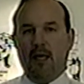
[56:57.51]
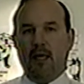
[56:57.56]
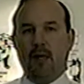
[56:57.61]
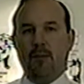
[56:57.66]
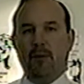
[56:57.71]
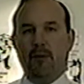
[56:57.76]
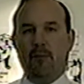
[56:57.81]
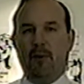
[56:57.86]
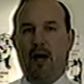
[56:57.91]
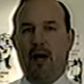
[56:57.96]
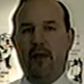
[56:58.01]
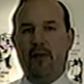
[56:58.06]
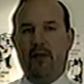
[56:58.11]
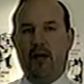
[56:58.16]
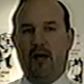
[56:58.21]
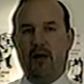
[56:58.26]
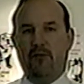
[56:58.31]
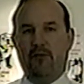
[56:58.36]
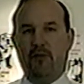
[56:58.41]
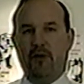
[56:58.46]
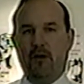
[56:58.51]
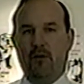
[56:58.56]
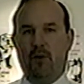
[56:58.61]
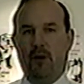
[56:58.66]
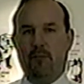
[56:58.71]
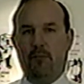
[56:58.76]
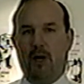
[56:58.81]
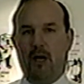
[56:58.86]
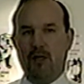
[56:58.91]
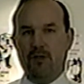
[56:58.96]
Keep in mind that
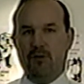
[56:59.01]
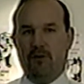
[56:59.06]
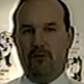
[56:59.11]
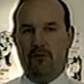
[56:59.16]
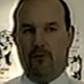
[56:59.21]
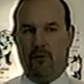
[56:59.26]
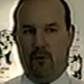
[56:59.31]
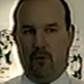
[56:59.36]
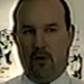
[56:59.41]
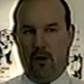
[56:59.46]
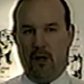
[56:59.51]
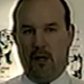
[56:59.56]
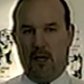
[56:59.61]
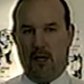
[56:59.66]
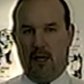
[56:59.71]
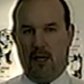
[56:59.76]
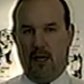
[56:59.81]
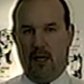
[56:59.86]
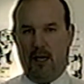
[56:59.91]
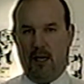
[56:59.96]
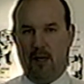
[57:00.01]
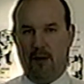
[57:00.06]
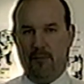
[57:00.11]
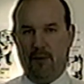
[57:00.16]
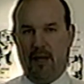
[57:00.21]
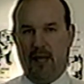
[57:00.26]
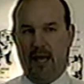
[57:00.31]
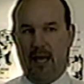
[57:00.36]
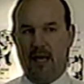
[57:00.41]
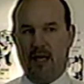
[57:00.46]
VOM Module 4
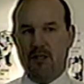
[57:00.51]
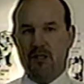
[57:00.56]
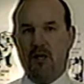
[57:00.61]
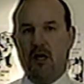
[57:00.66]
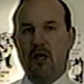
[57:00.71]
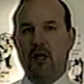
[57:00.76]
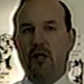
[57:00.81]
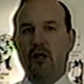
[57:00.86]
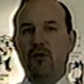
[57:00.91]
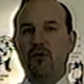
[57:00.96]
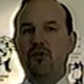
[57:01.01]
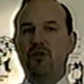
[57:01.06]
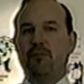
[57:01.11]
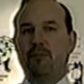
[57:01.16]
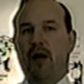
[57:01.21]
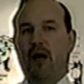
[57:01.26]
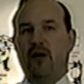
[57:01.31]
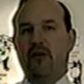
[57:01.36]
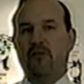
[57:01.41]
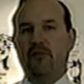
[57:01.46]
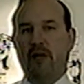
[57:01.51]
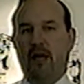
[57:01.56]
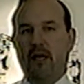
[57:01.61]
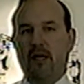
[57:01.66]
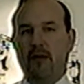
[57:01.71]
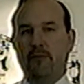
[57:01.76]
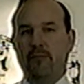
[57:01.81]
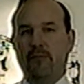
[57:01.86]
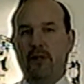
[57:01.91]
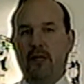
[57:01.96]
has a huge amount of
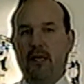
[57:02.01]
data